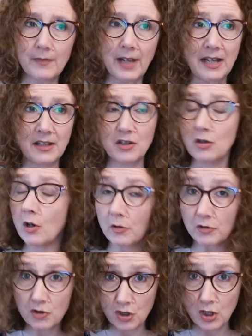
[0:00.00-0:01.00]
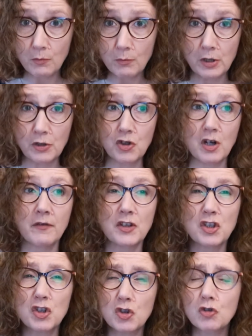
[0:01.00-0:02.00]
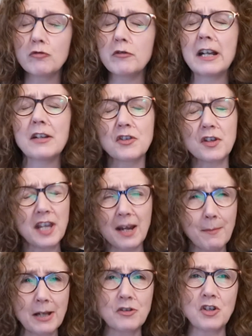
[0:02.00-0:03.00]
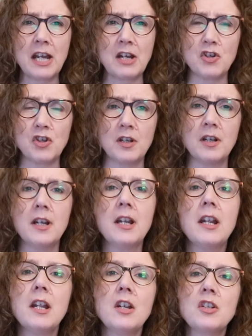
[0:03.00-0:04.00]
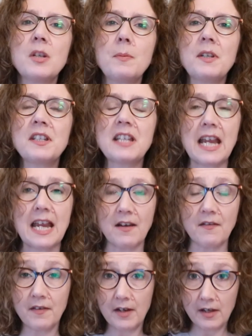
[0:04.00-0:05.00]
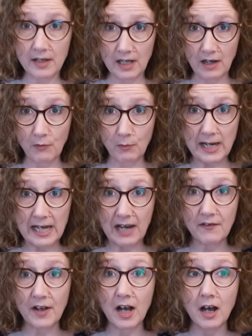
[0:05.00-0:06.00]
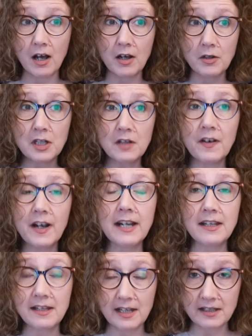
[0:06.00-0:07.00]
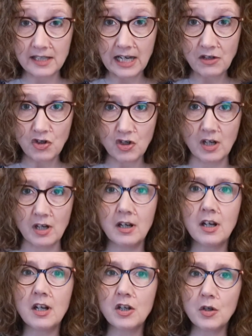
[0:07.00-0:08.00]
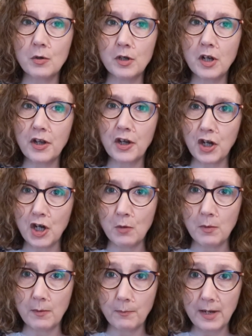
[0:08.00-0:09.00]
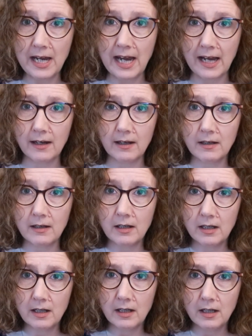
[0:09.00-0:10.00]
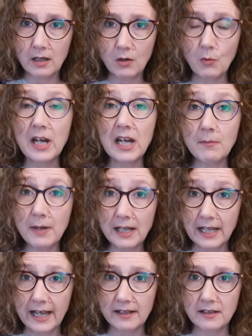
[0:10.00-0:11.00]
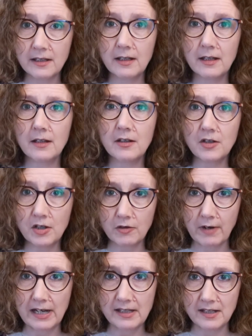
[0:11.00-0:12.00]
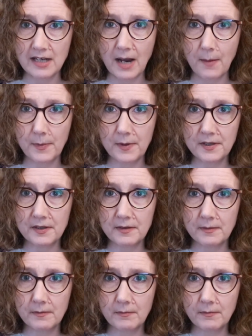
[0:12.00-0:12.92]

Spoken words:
It's not too much of a stretch to the imagination to perceive that if we give our undivided attention to another human being, we can be led to greater depths.